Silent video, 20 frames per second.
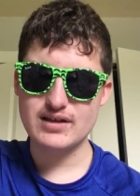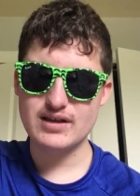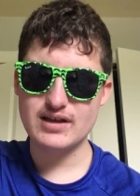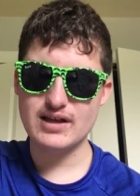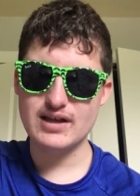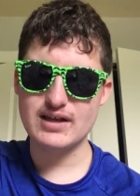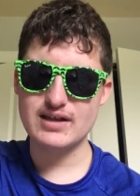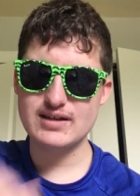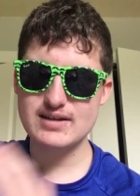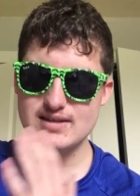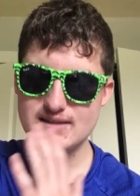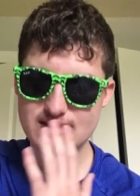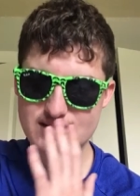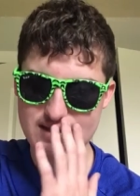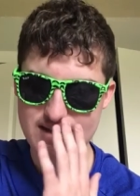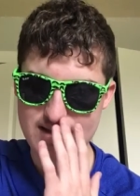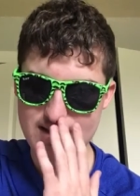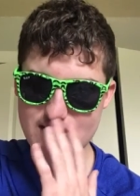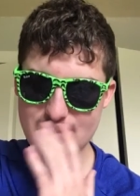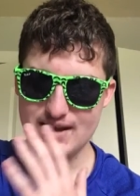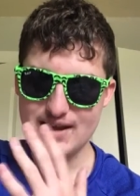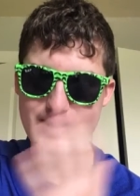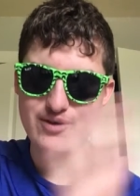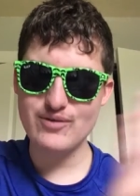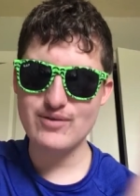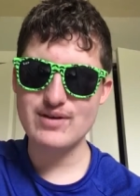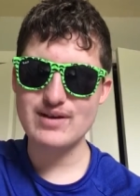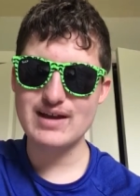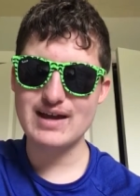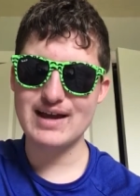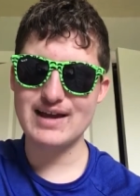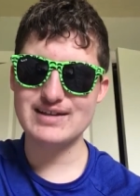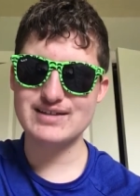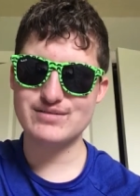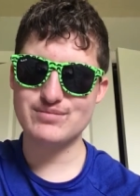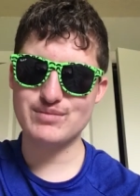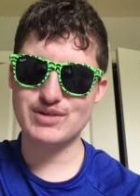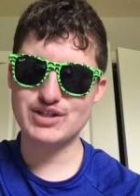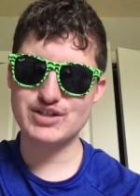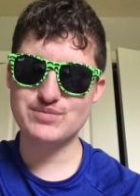and now as a
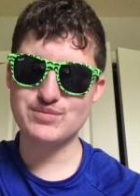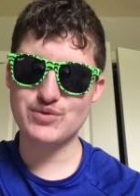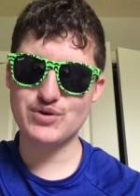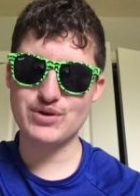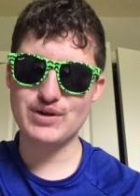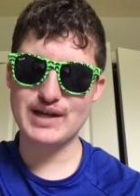much more